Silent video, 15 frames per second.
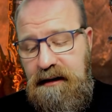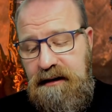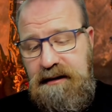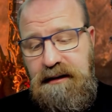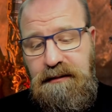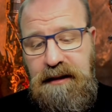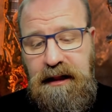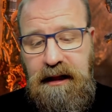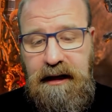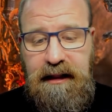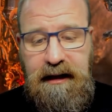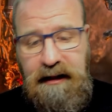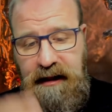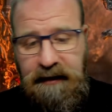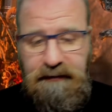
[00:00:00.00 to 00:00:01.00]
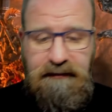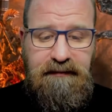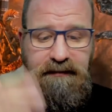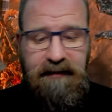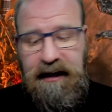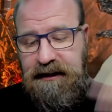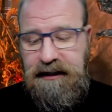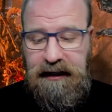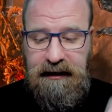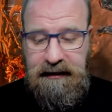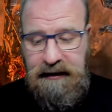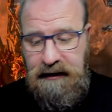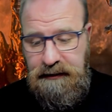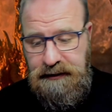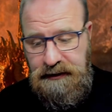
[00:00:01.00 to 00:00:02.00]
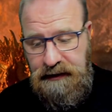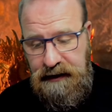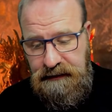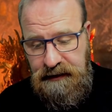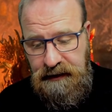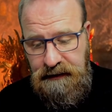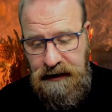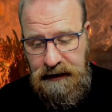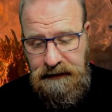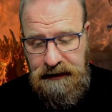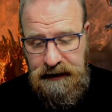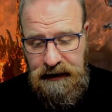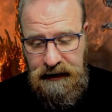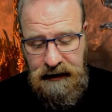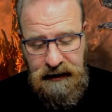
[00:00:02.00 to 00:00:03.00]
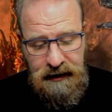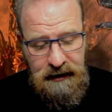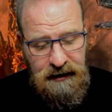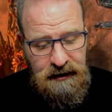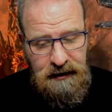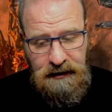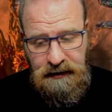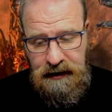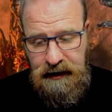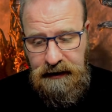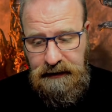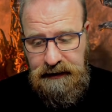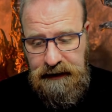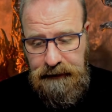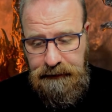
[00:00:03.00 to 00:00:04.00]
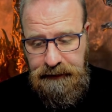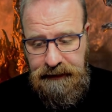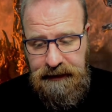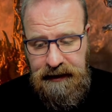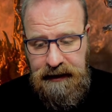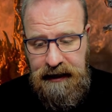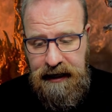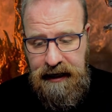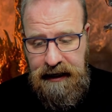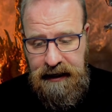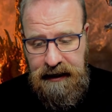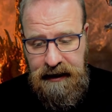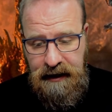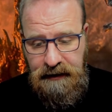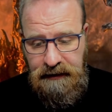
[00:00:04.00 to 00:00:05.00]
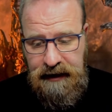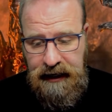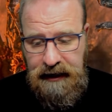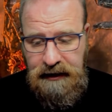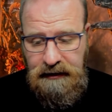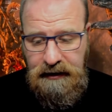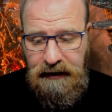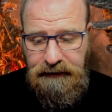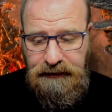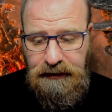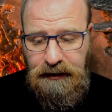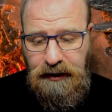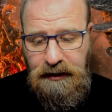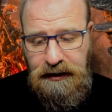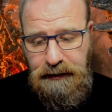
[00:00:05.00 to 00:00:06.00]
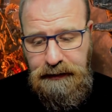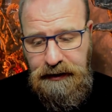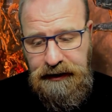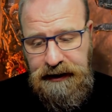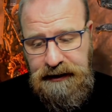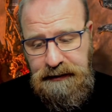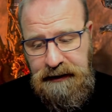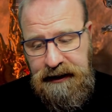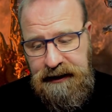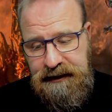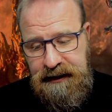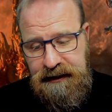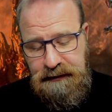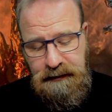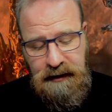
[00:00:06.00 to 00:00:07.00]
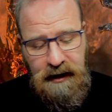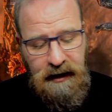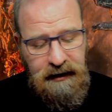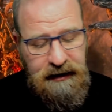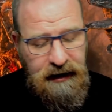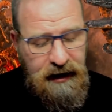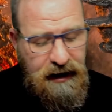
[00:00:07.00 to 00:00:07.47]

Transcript: something like that, like flashing its arms around, who knows? Who knows? There you go. Can you go through all the points, please, says Mark.